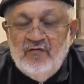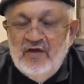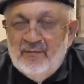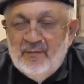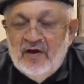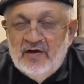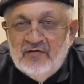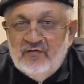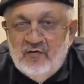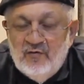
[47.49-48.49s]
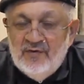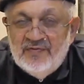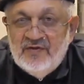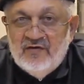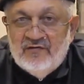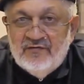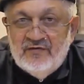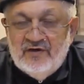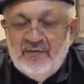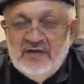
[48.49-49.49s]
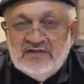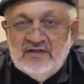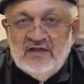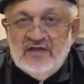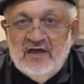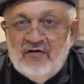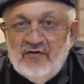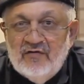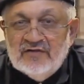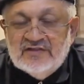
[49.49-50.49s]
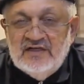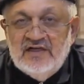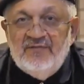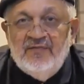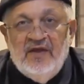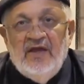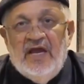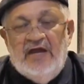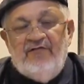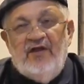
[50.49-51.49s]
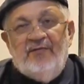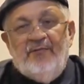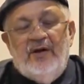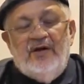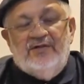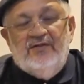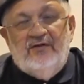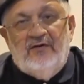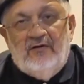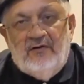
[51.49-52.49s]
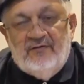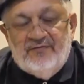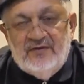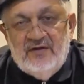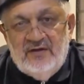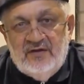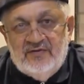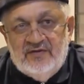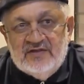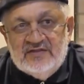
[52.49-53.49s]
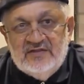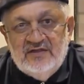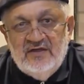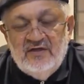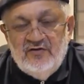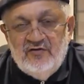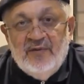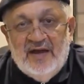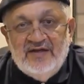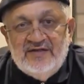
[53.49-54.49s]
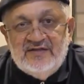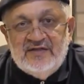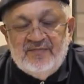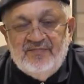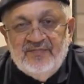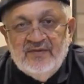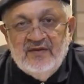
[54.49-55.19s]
We are part of the ummati of Nabi sallallahu alaihi wasallam, and we are part of this humanity.